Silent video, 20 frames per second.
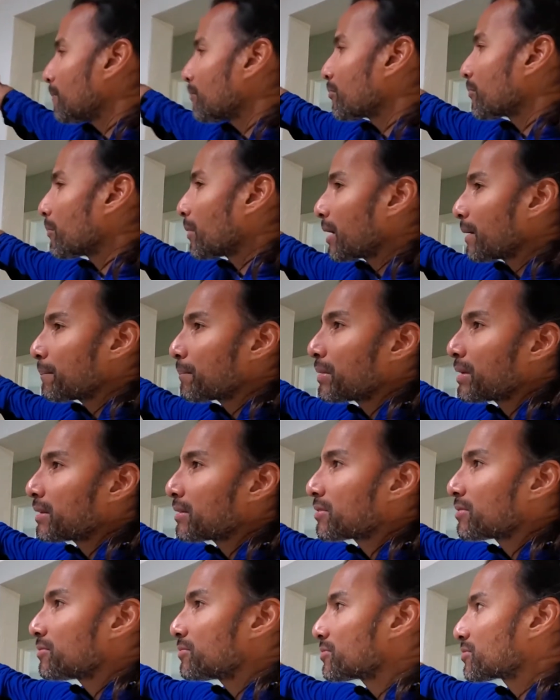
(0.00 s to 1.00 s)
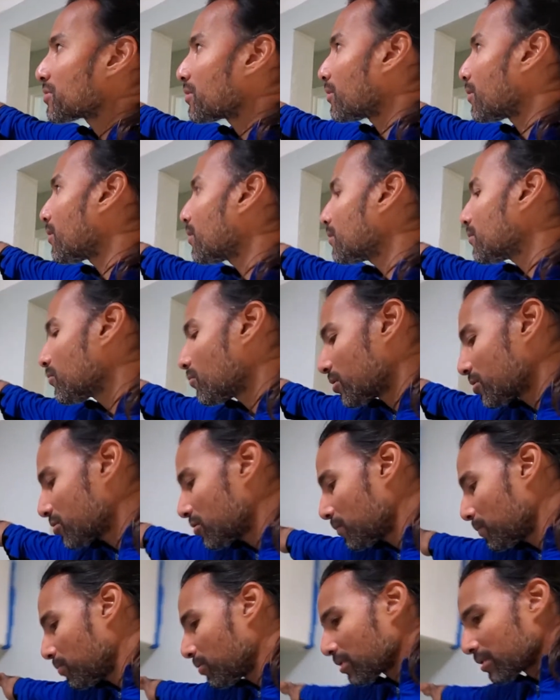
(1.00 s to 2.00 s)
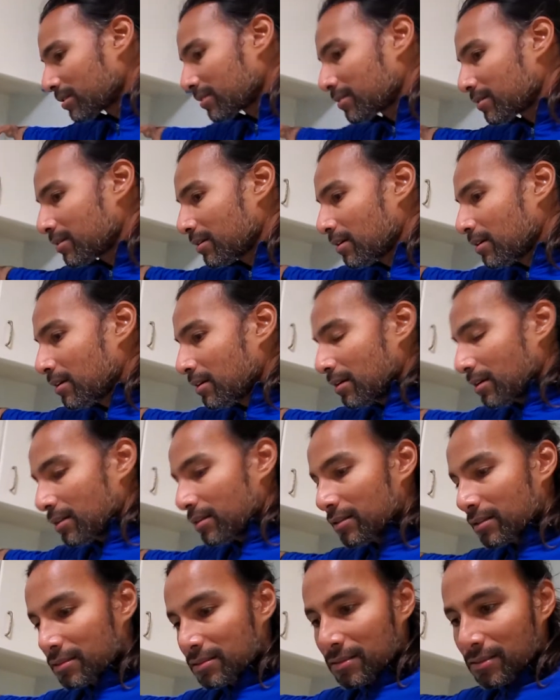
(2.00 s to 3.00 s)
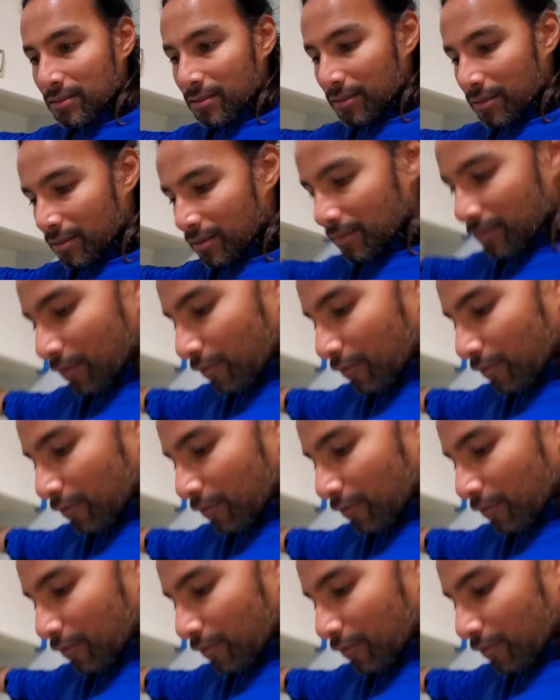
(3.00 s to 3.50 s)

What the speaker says: might be too tall. Once you put the